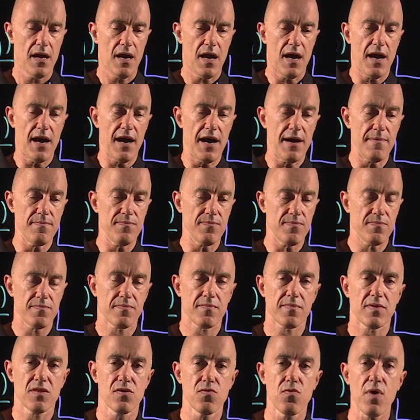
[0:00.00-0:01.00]
Um,
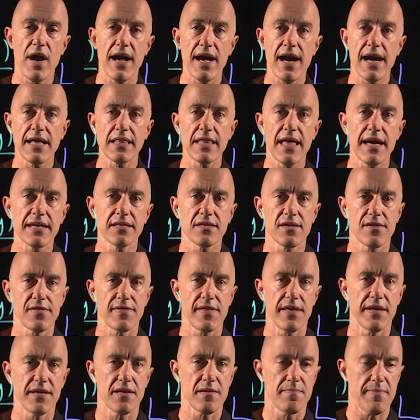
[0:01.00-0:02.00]
the way I like to
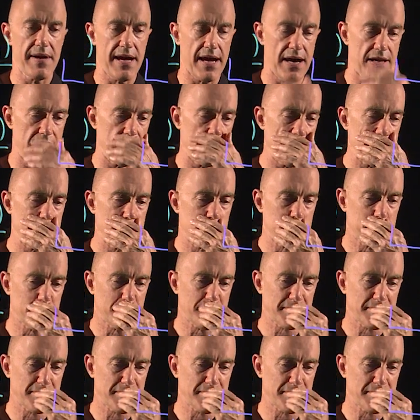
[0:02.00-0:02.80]
think about it